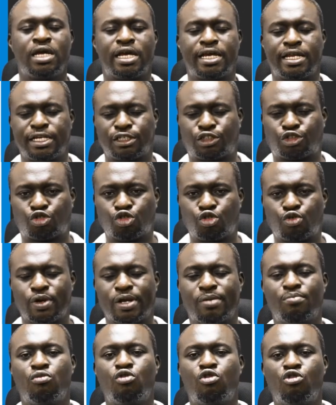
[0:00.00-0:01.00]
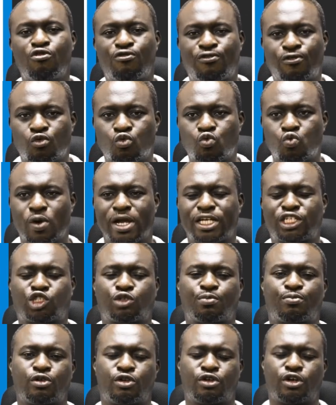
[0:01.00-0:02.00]
It is to remove
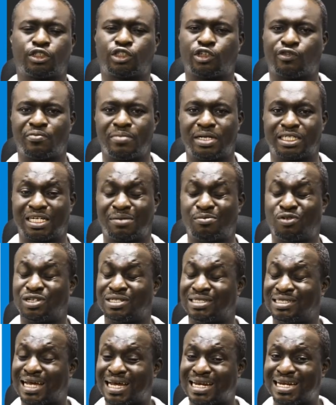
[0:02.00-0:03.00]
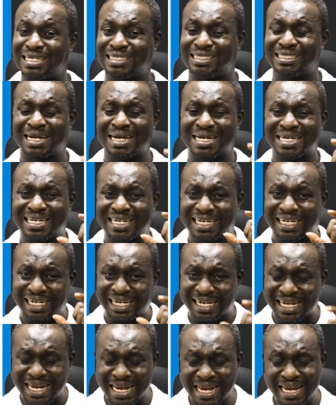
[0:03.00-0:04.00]
waste product of metabolism. That is the
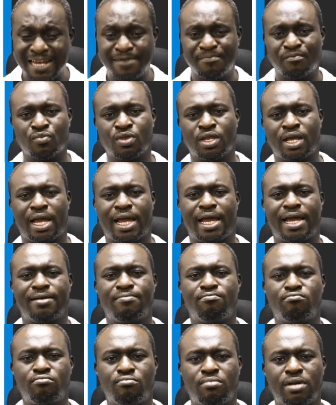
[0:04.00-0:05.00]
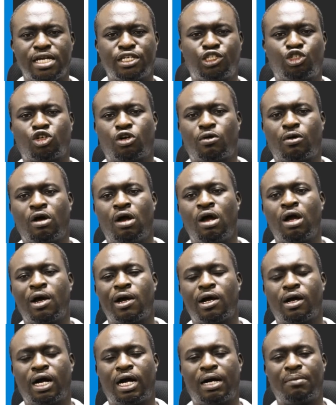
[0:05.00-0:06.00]
key and major
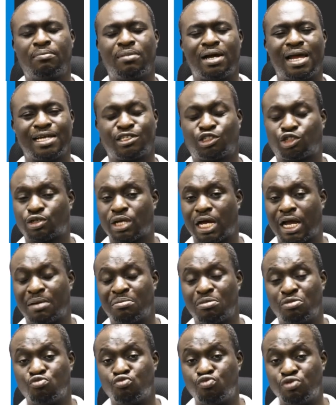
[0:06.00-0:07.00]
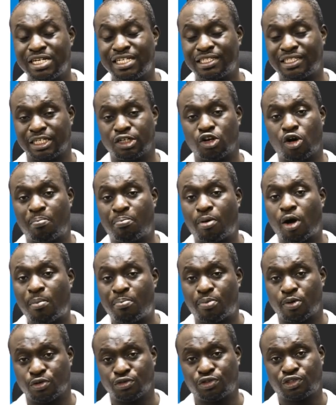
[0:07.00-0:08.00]
um, um, reason or
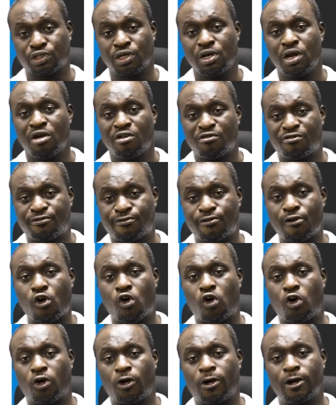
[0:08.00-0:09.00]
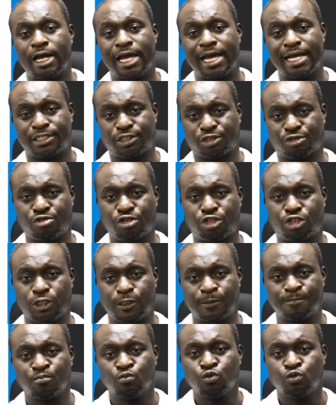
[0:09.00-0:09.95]
purpose for excretion,